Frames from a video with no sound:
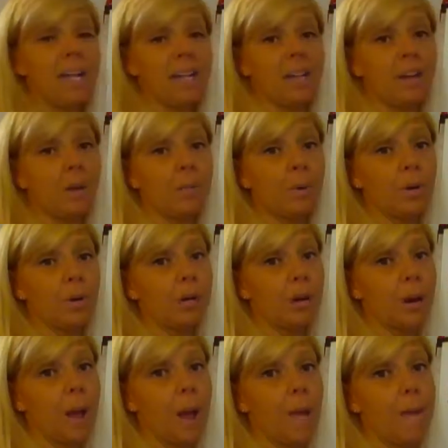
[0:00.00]
any
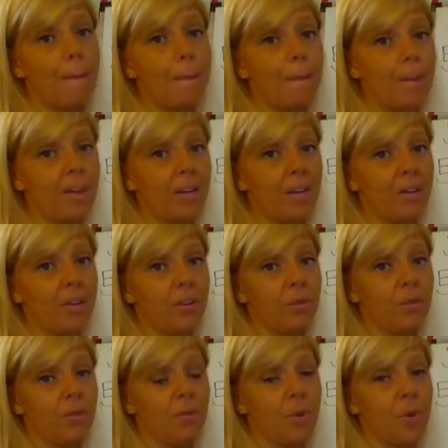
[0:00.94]
number bigger
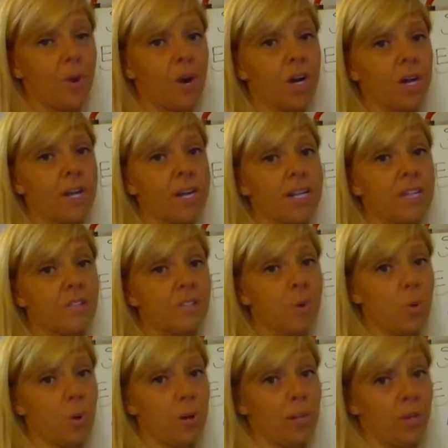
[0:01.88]
than 4 is
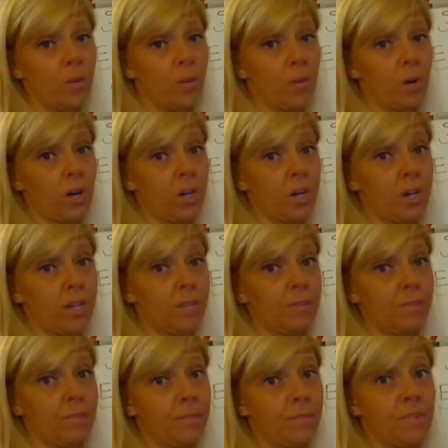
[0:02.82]
going to work.
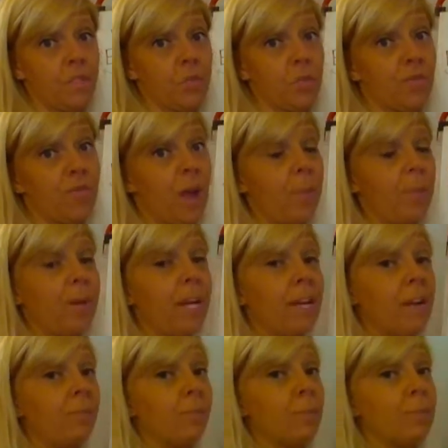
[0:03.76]
So if I pick
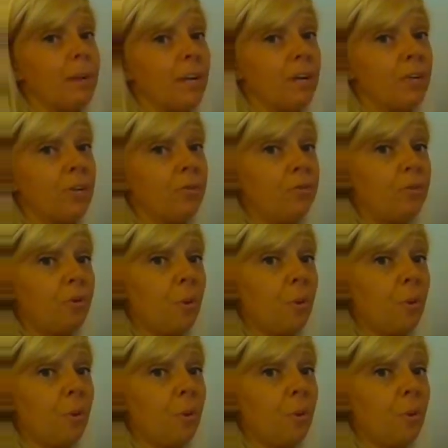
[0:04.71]
a number bigger than